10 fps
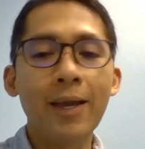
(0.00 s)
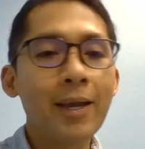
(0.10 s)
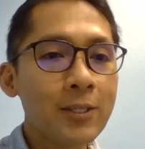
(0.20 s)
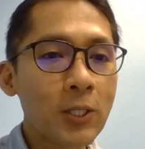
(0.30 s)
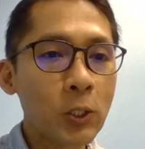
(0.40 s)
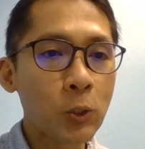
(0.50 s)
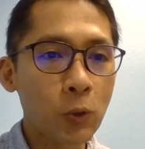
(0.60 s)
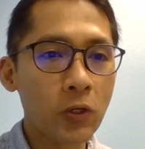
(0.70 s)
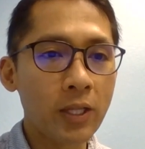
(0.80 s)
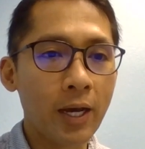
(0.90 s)
and
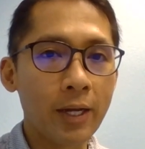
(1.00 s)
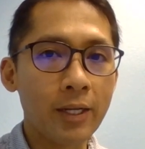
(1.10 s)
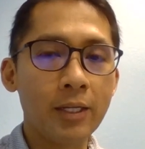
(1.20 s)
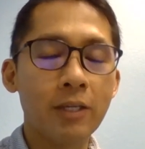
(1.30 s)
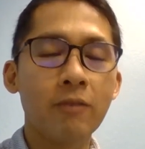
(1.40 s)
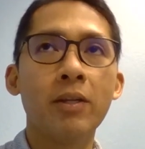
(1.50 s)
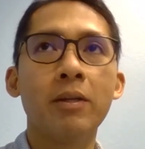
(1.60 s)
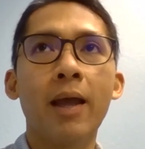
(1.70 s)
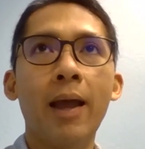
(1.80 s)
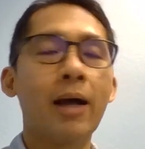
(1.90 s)
destroy that, and
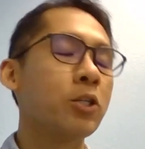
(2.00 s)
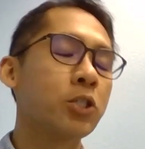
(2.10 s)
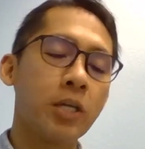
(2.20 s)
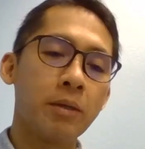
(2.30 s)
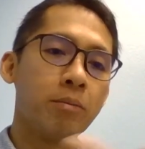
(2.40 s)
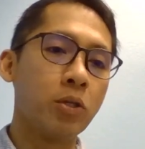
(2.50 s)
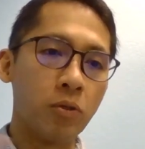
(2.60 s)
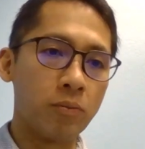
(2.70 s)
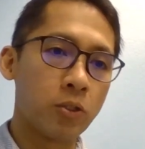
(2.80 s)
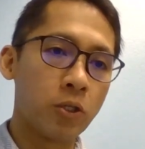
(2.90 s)
even algae
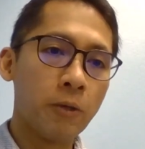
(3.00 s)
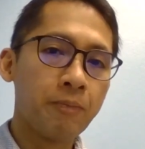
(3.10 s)
blooms.